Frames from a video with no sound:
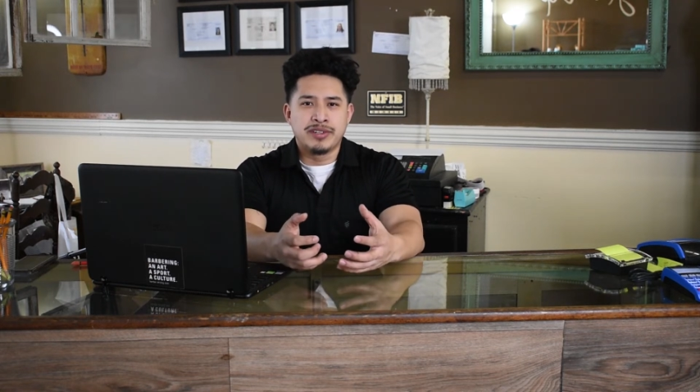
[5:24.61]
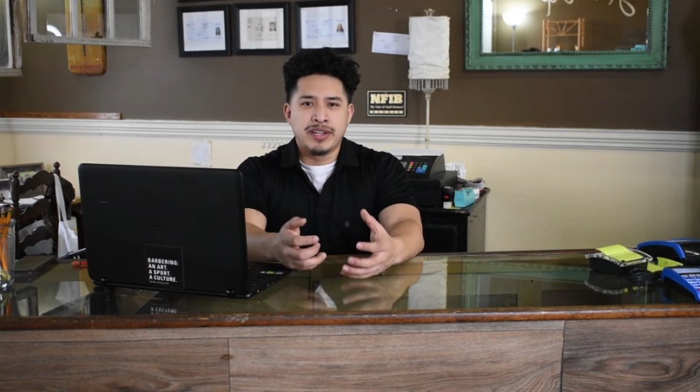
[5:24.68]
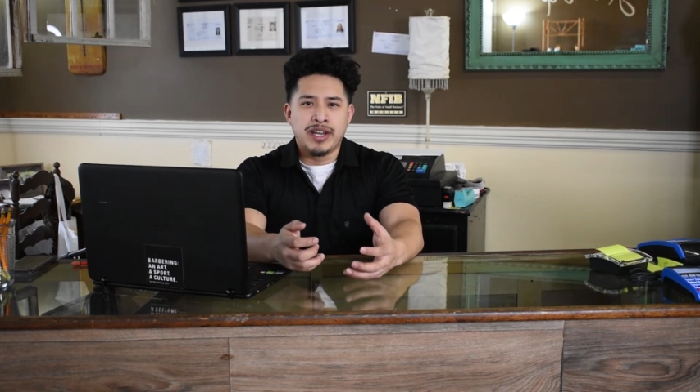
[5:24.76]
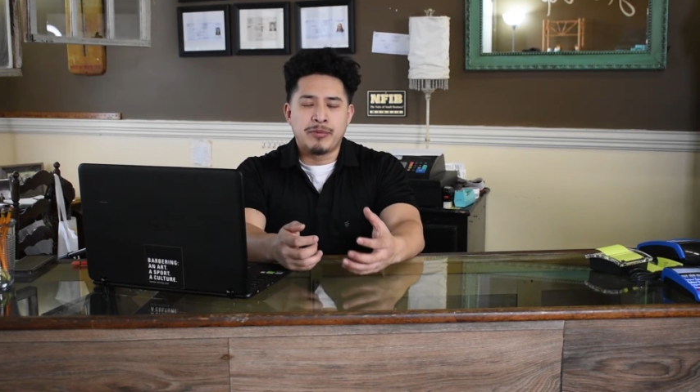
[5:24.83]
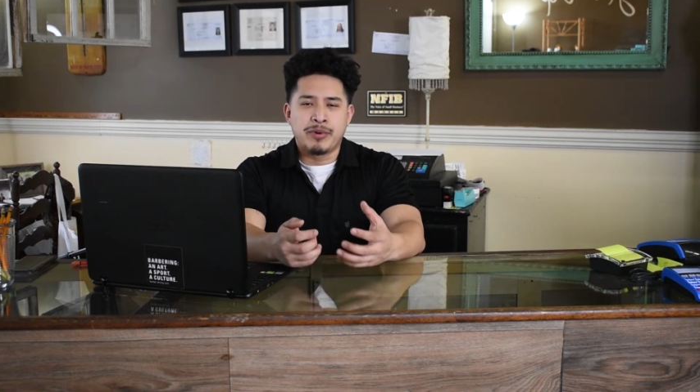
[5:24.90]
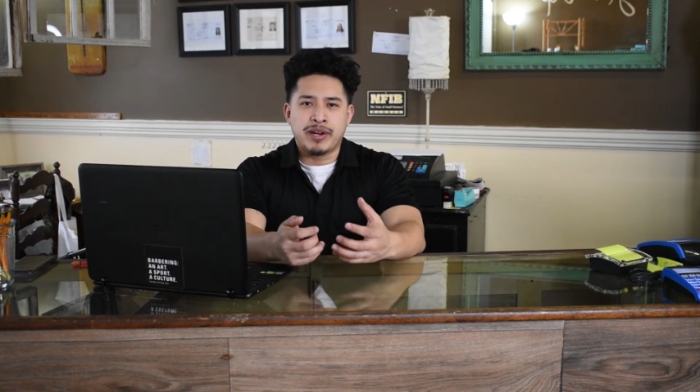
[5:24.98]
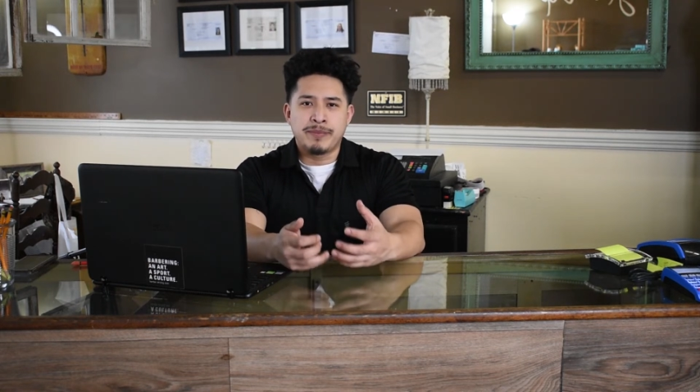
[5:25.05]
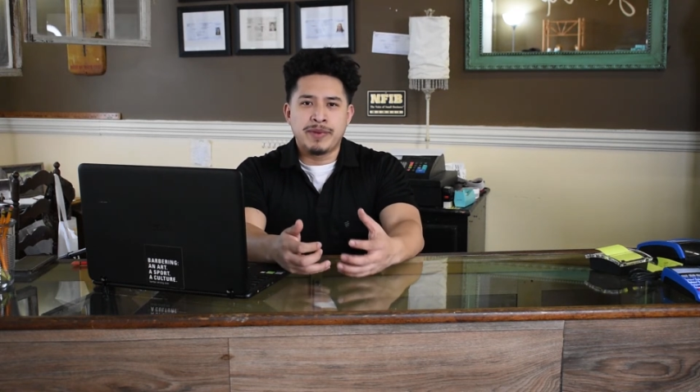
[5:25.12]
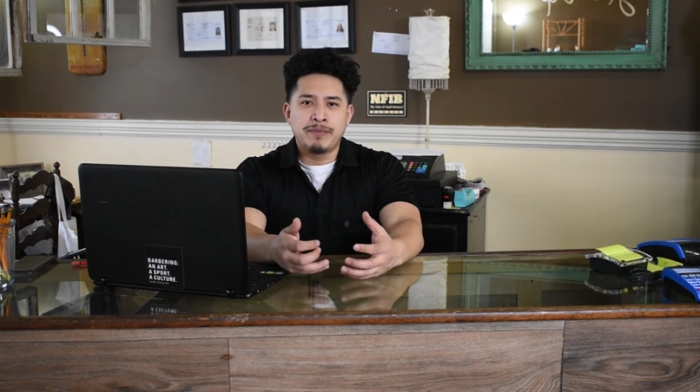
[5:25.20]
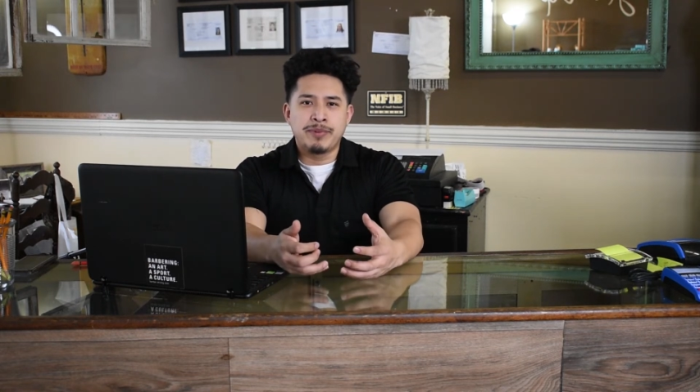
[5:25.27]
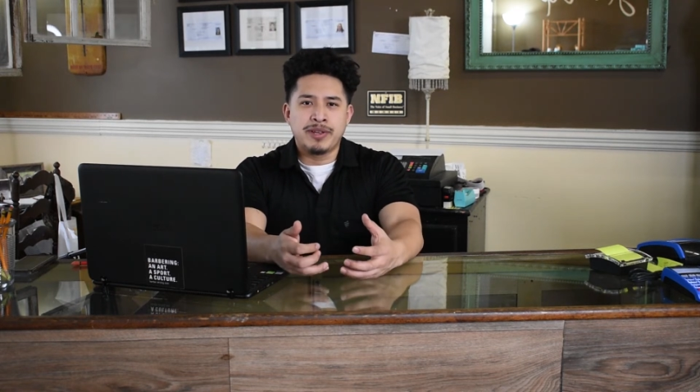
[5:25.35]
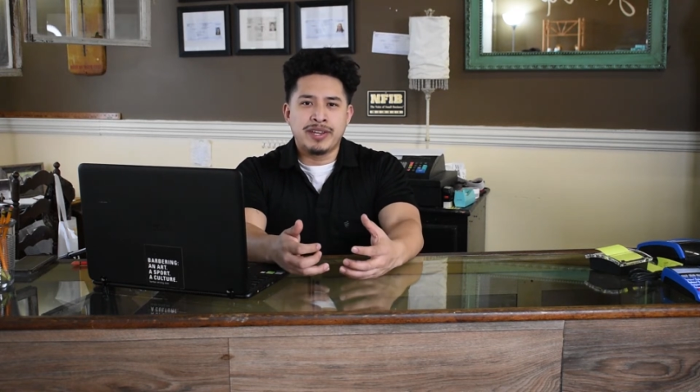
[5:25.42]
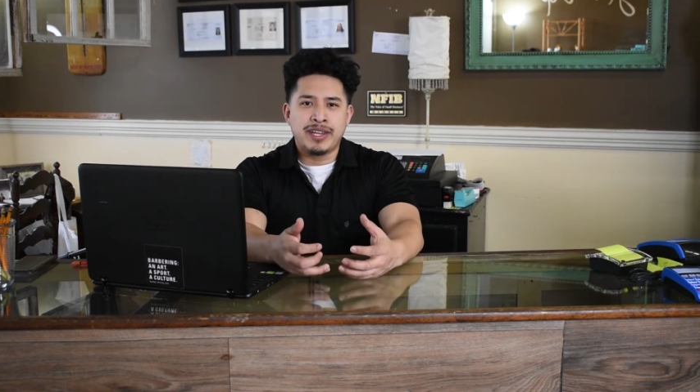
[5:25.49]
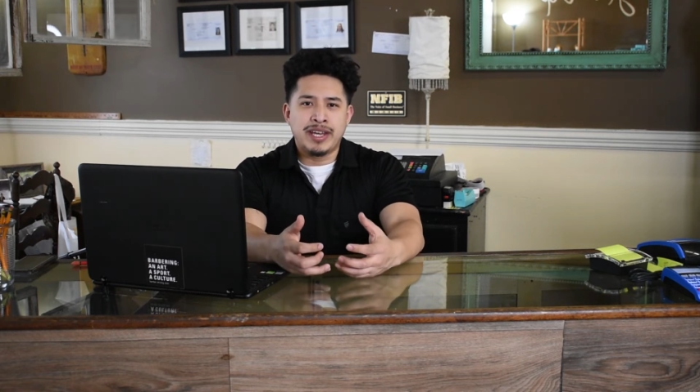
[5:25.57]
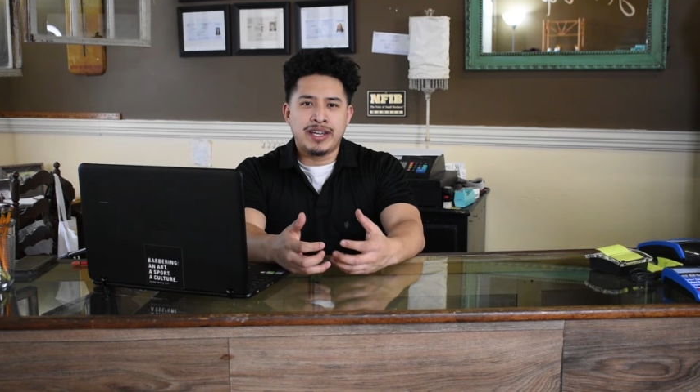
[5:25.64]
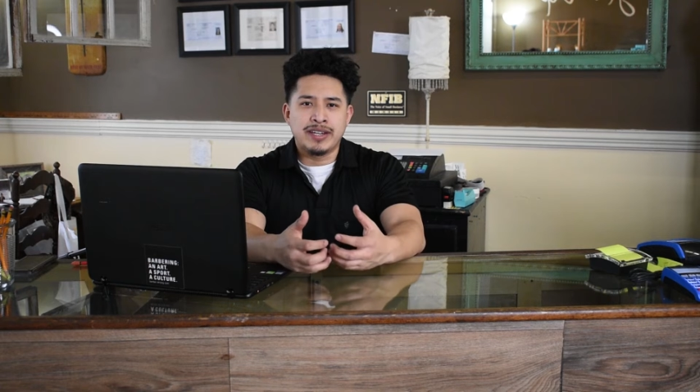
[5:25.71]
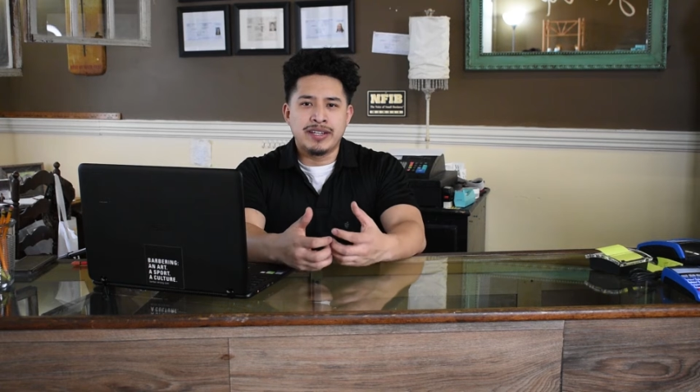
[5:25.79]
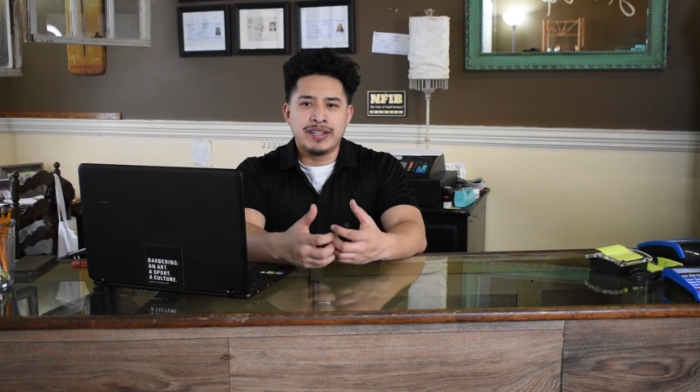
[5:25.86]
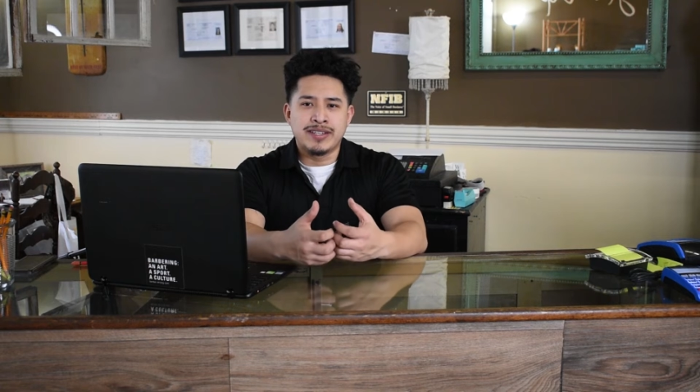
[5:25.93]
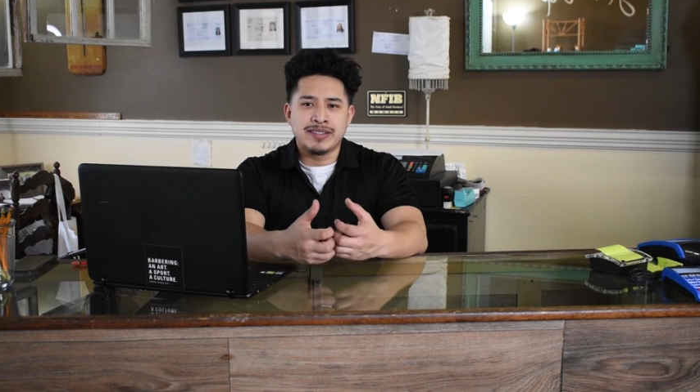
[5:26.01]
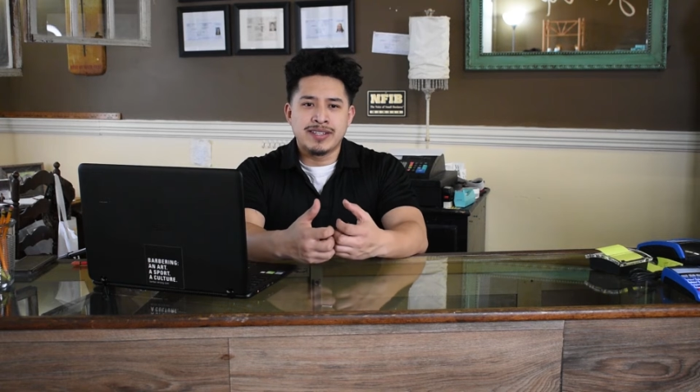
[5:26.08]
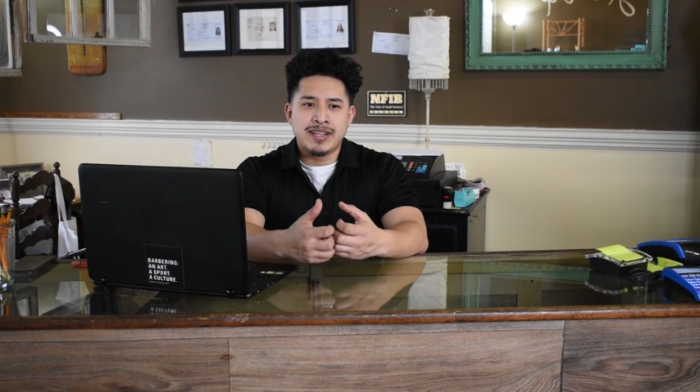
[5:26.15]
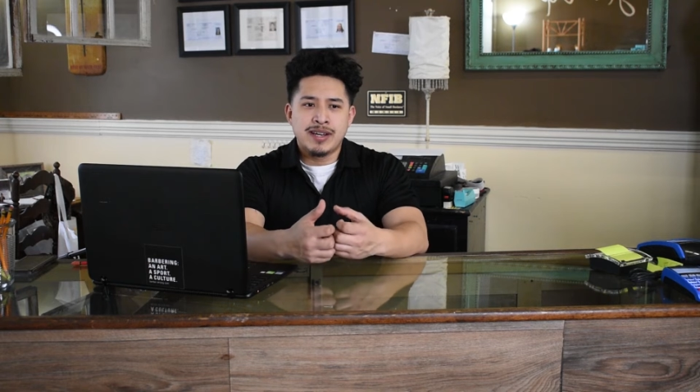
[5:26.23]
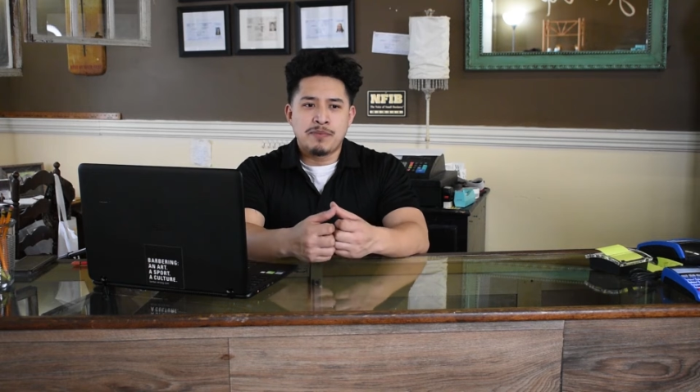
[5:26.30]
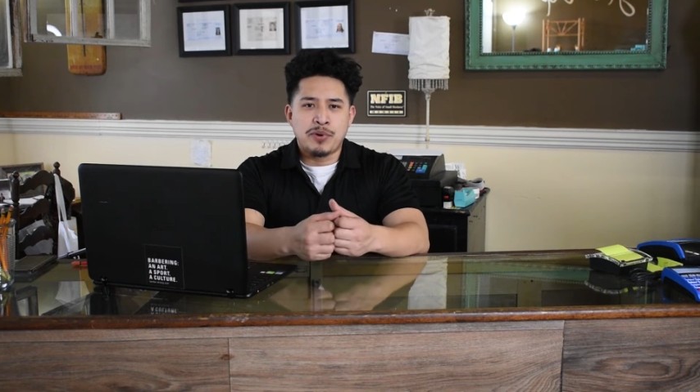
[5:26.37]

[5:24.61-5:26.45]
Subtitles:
And what I mean by that is